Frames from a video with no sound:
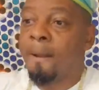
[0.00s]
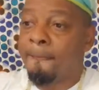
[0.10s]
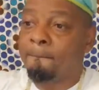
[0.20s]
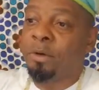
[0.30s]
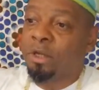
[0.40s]

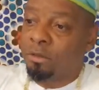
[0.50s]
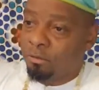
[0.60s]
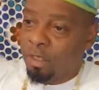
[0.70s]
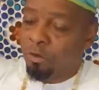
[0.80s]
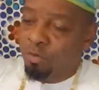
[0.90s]
but
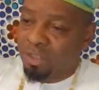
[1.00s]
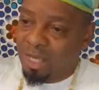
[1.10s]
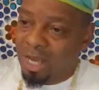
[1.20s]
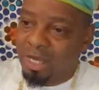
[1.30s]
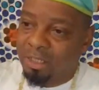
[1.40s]
it
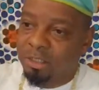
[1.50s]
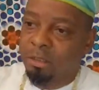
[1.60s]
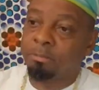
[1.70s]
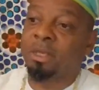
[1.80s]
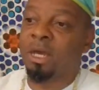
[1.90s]
resides
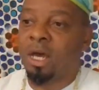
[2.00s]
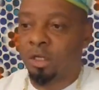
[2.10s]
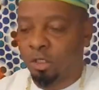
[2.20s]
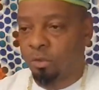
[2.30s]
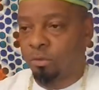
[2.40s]
beyond
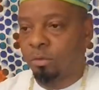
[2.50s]
you.